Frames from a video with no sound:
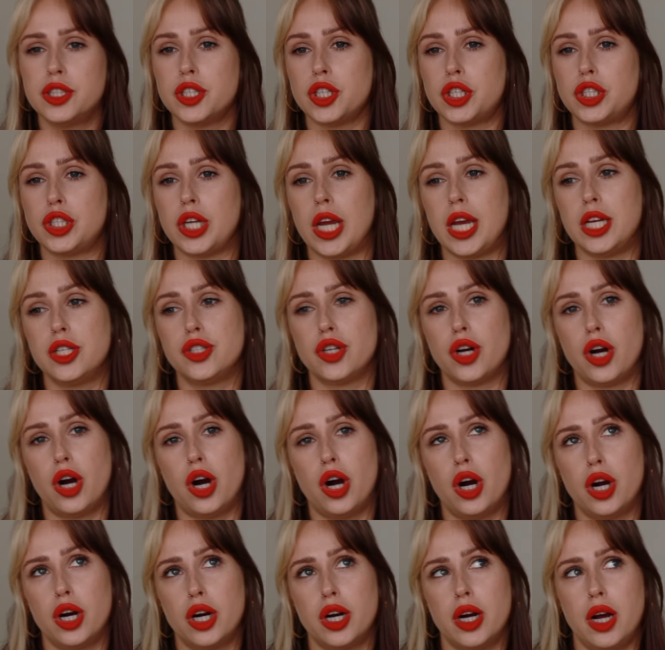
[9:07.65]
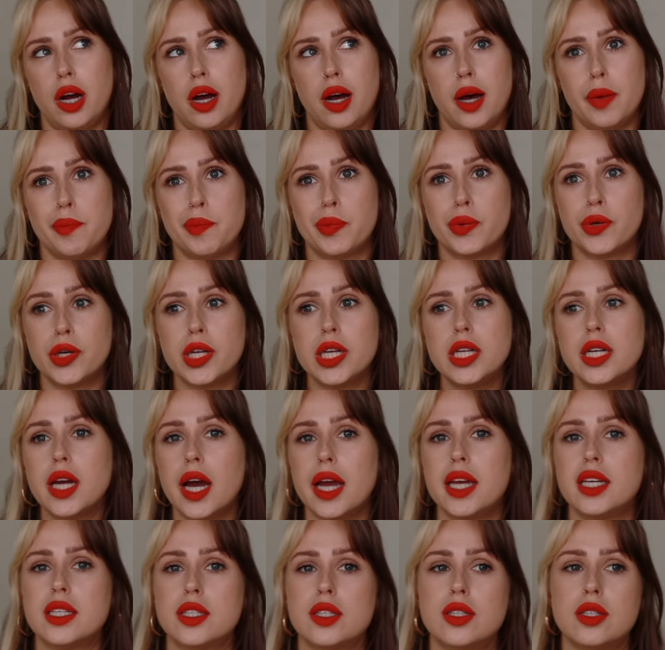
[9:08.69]
The shades are pretty
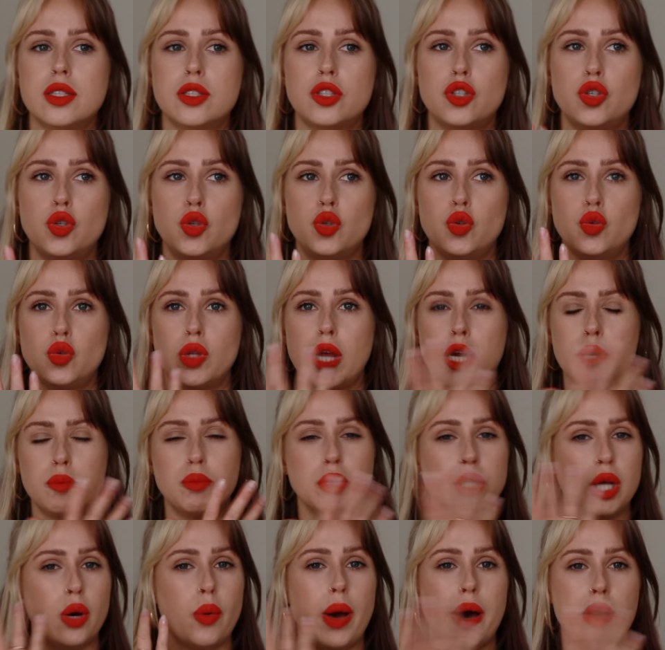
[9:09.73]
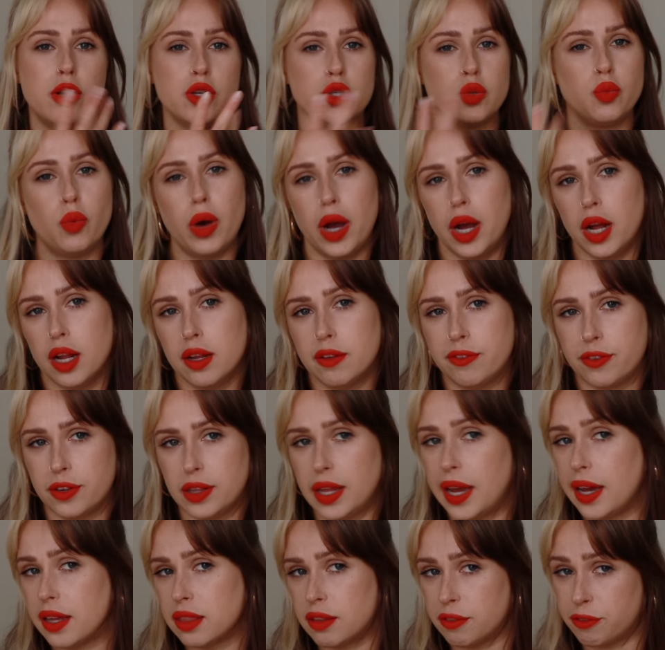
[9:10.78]
nice to like blow out as well for
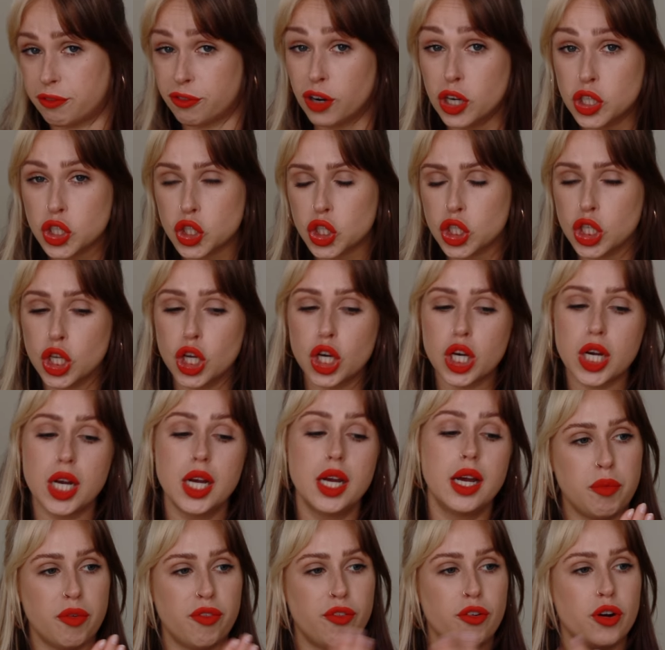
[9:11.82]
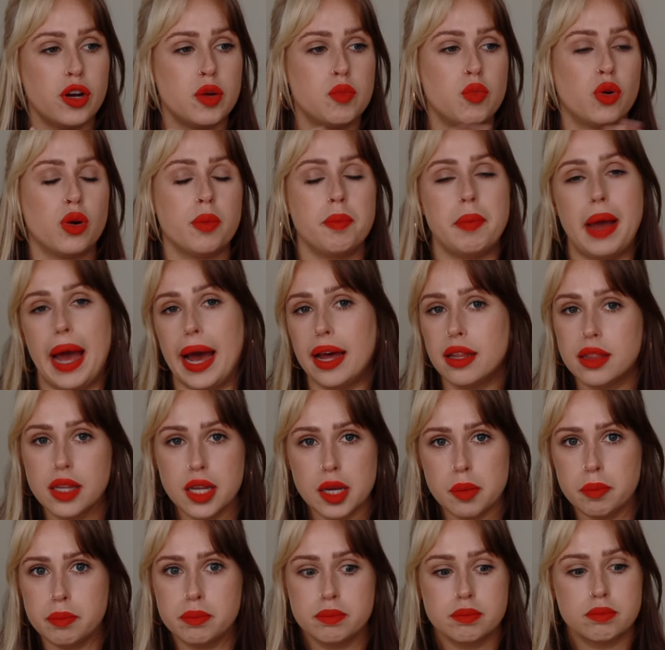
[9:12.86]
like the French look. I prefer a more matte
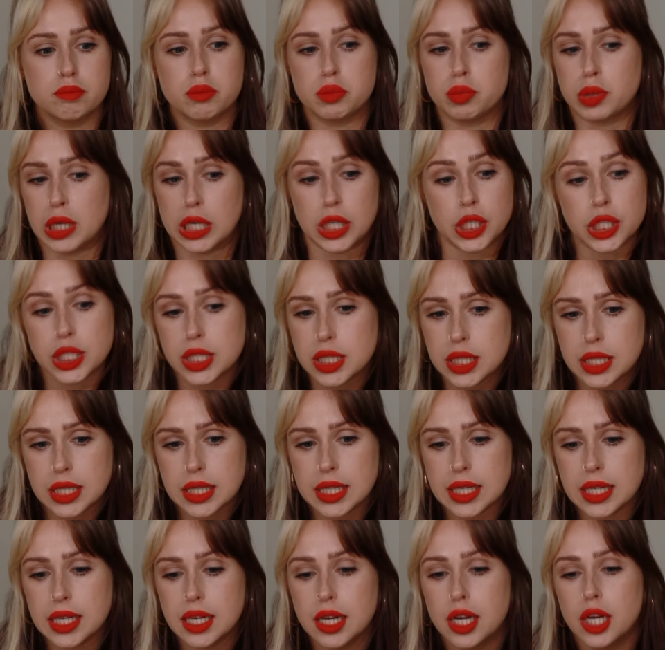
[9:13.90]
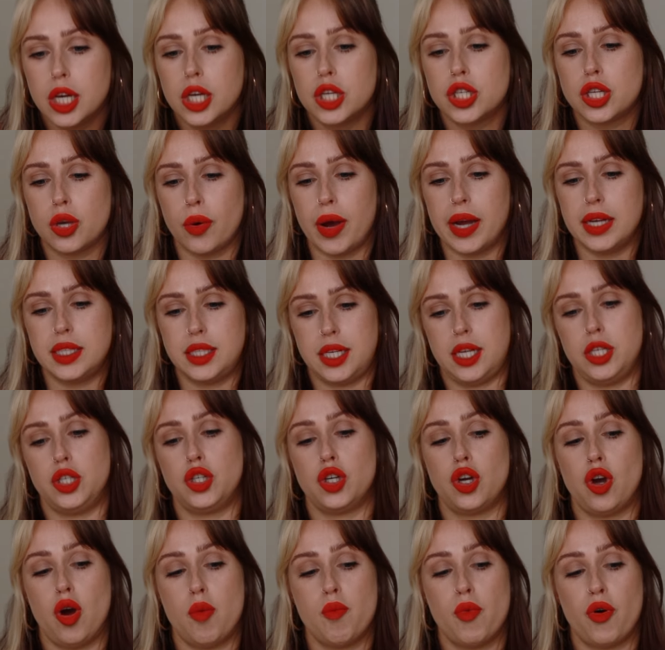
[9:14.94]
lip personally, so I tend to
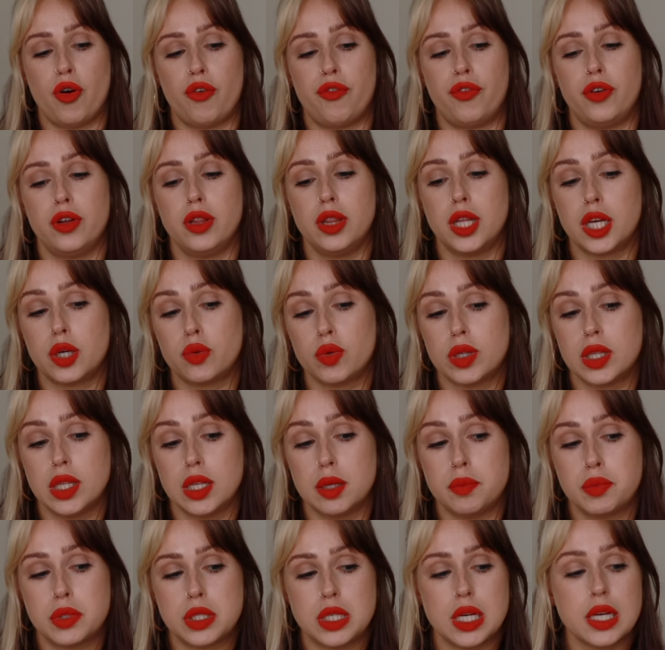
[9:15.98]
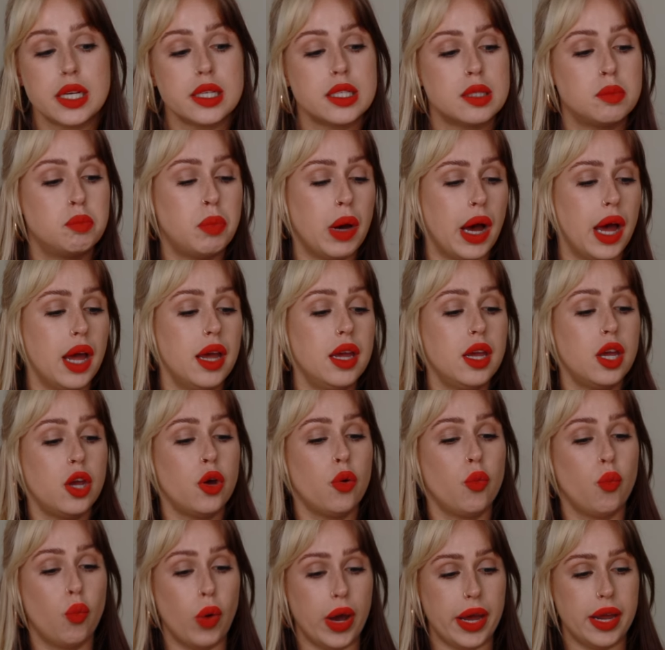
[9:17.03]
go more for liquid lipsticks. But
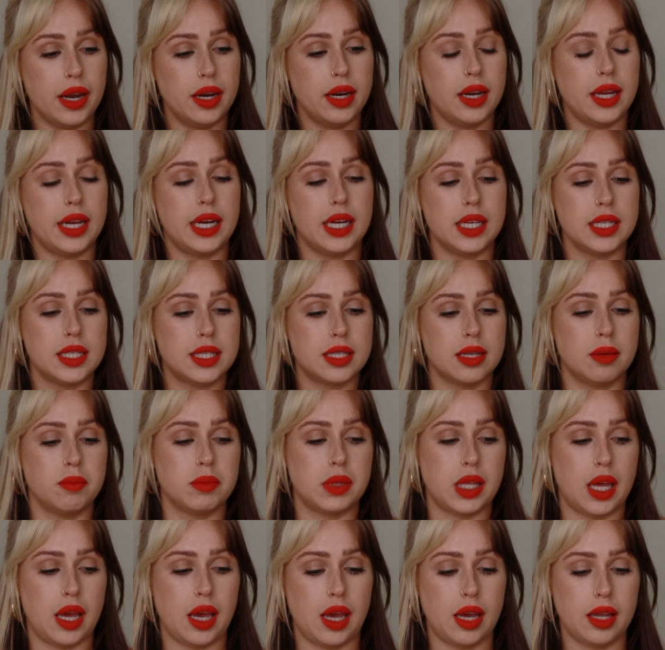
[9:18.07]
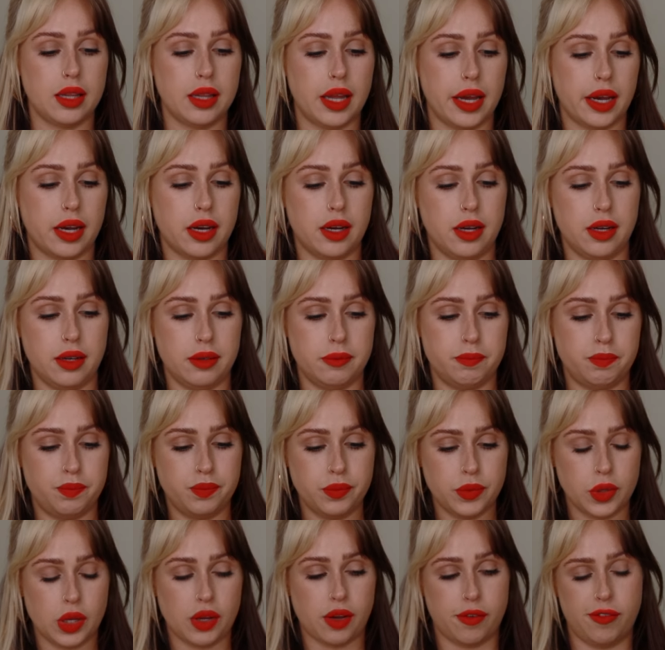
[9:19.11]
when it is something like
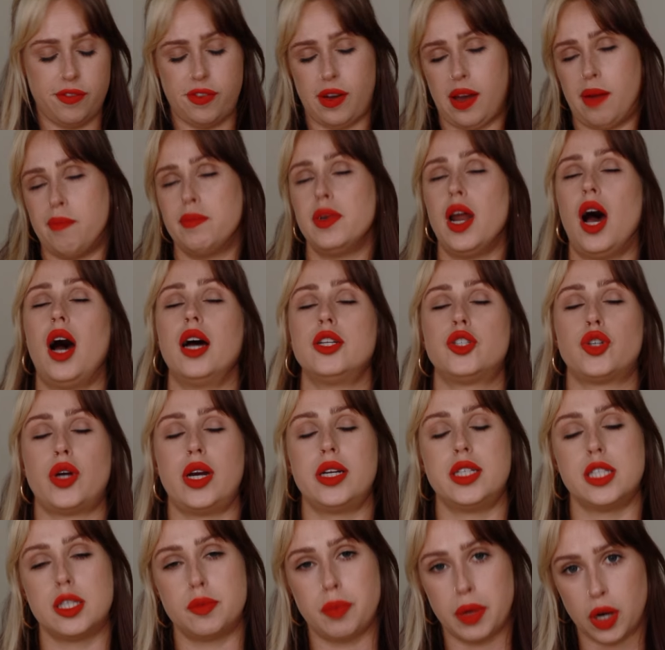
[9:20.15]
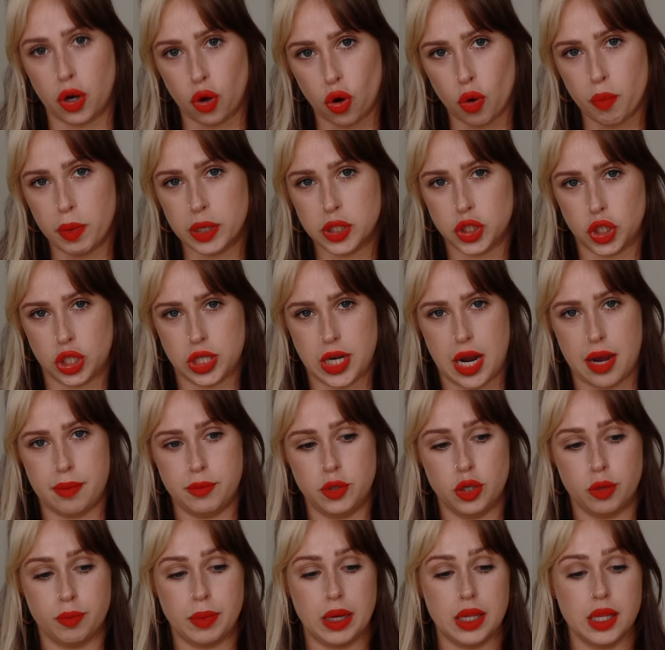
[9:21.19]
if I'm not trying to spend a whole bunch of time
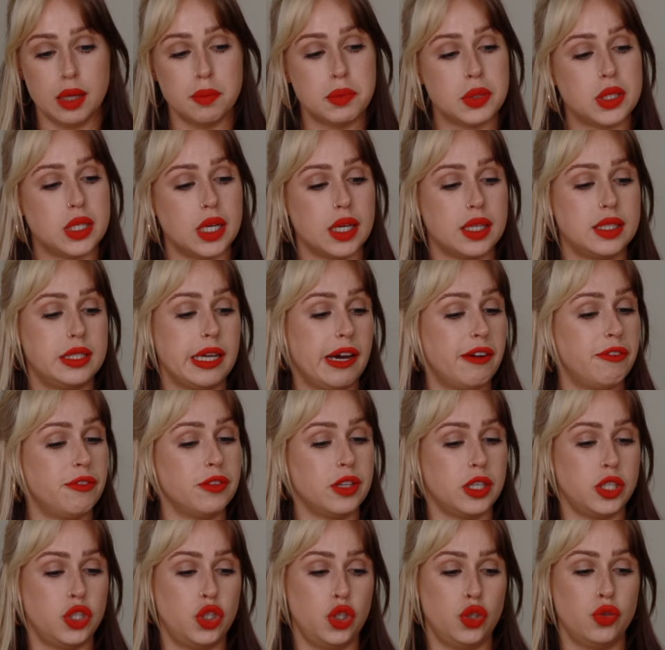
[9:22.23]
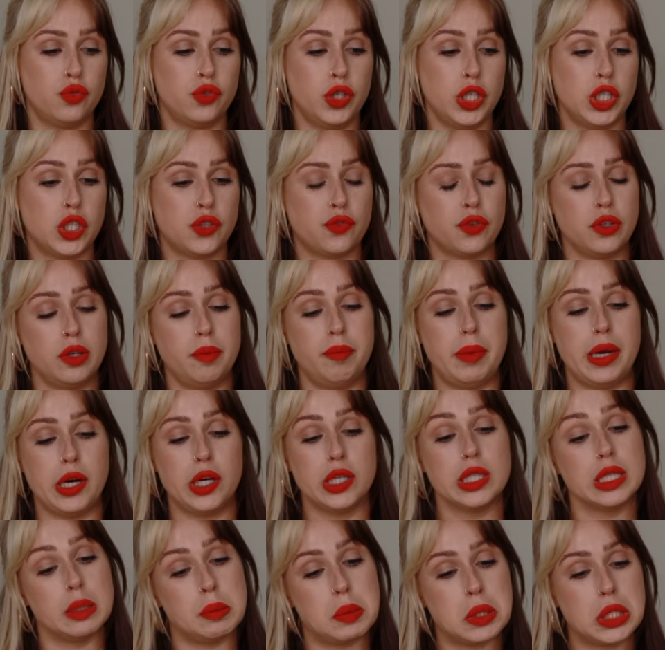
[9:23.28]
doing my lipstick, definitely do reach for the
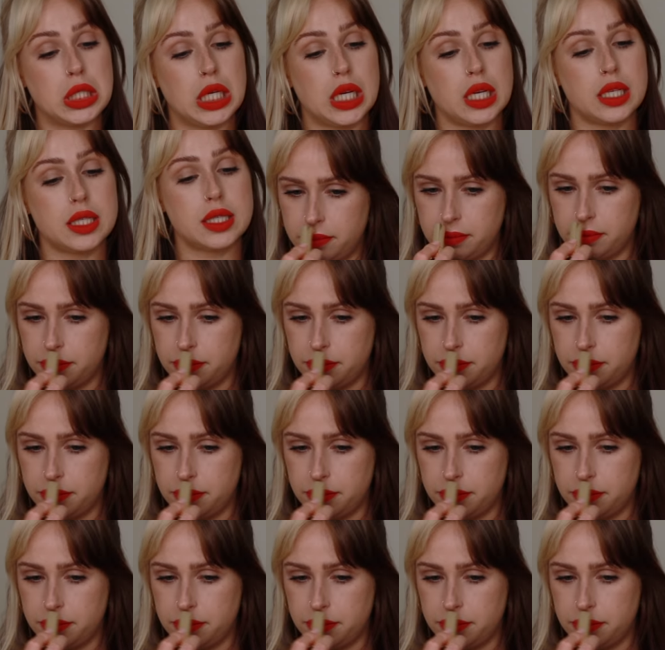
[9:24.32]
Merit lipsticks.